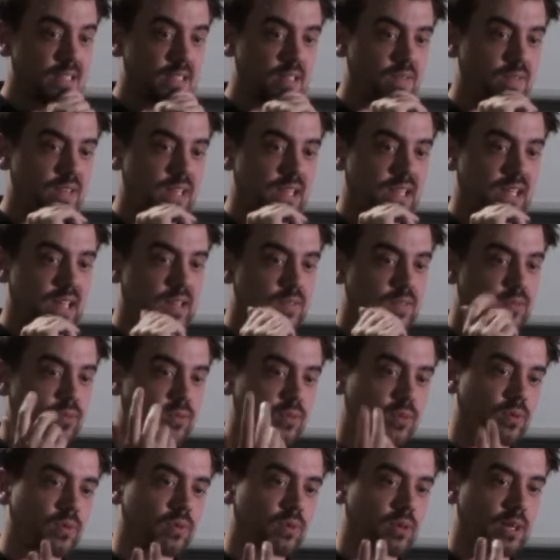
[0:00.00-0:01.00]
and stuff like
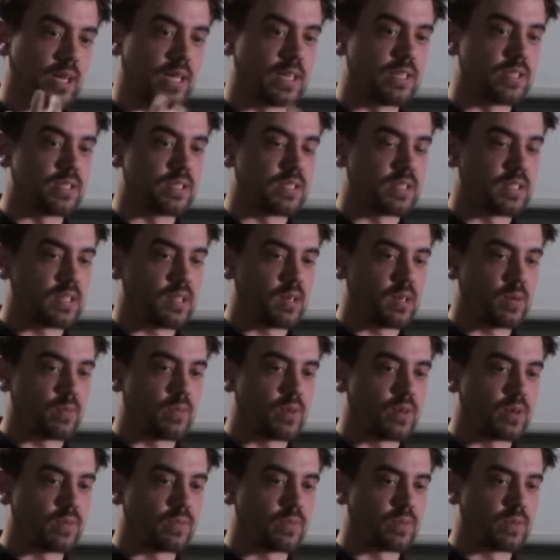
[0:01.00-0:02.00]
that for an agency
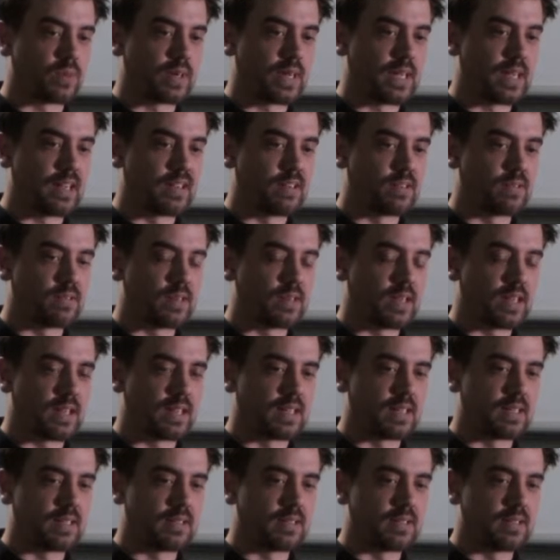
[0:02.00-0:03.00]
that I work for now,
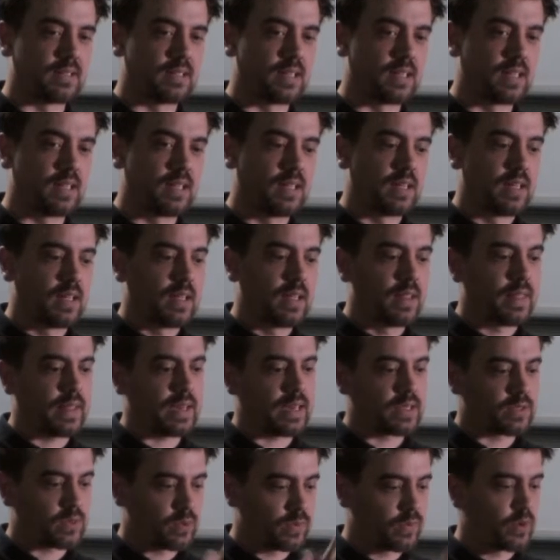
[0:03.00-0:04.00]
and
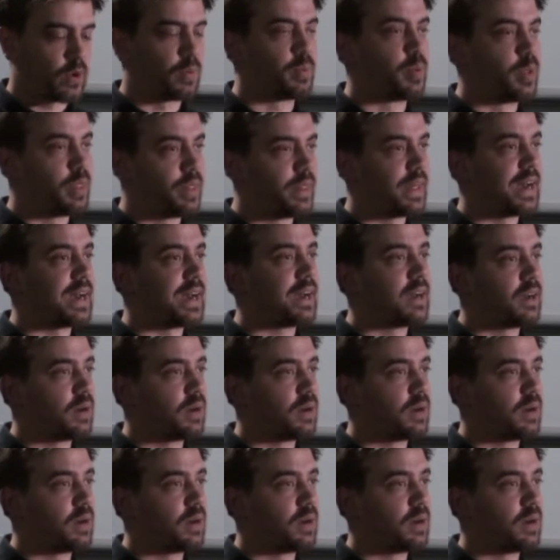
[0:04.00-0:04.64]
that sort of opened